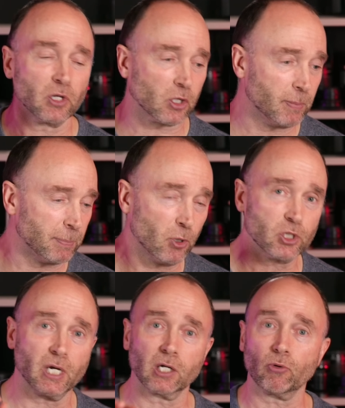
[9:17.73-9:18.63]
They're going to be
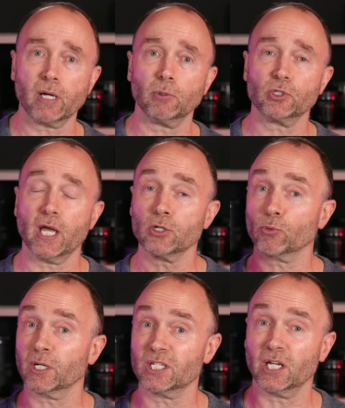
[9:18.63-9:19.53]
pushing incredible sales.
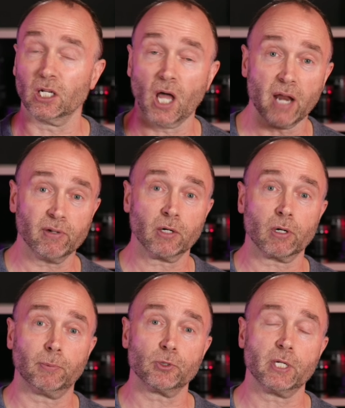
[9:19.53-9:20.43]
We're going to see a lot of
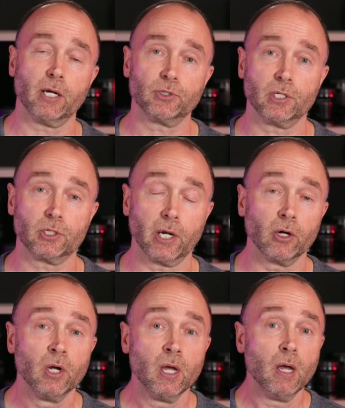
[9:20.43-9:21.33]
incredible sales this
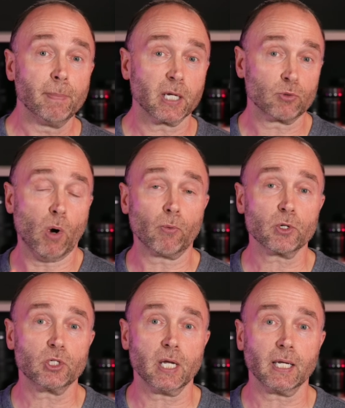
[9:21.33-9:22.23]
year because what we're
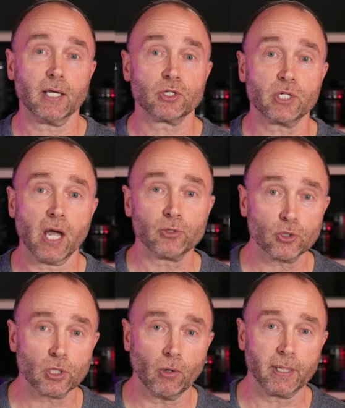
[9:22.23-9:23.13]
seeing is sales
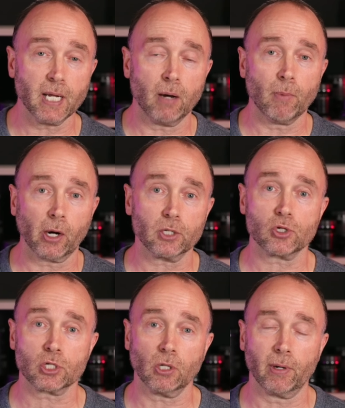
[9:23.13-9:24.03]
are slowing down, markets
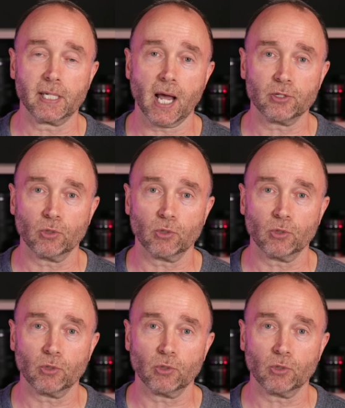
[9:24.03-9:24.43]
are slowing down.